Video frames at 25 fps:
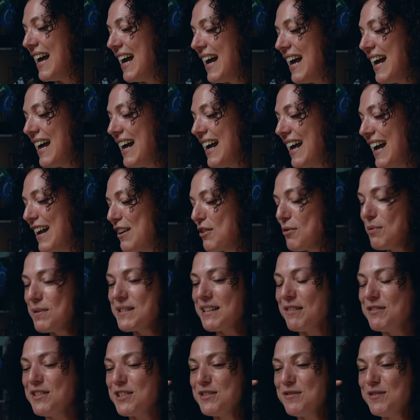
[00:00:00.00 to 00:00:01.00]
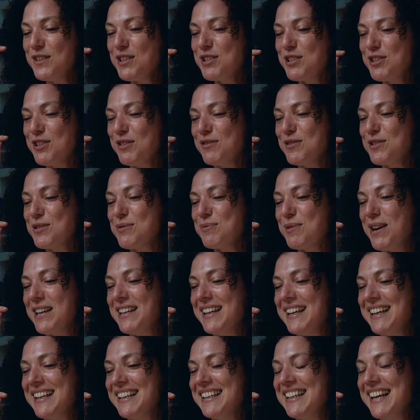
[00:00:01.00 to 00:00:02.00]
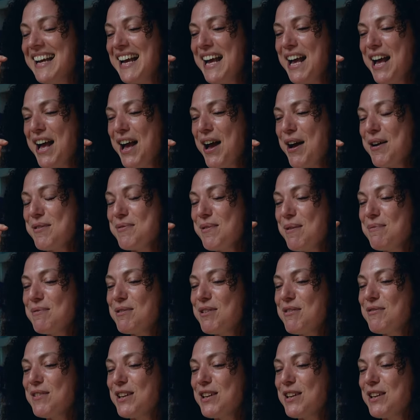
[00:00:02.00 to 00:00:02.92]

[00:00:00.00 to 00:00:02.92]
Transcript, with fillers: uh, I always have this vision of us waiting when we were